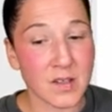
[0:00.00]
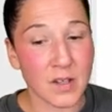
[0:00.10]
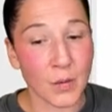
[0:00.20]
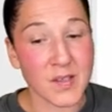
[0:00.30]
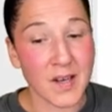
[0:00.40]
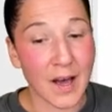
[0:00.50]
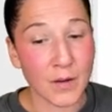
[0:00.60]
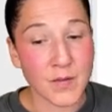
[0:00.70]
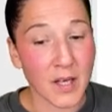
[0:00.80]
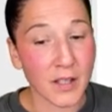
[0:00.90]
you know, it's an out
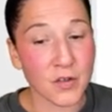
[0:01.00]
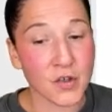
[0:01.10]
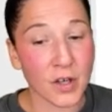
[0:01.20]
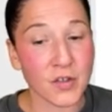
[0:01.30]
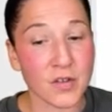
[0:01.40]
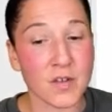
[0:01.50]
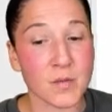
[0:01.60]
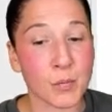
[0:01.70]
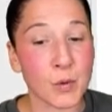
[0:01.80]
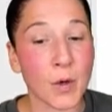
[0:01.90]
of sign conjunction to this
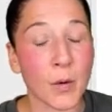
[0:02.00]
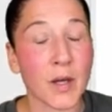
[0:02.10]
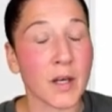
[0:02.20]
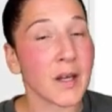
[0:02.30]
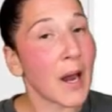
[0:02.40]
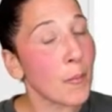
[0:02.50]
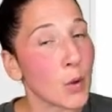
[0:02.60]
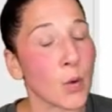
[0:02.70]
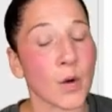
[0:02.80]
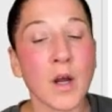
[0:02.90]
Pluto in
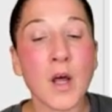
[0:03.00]
Capricorn.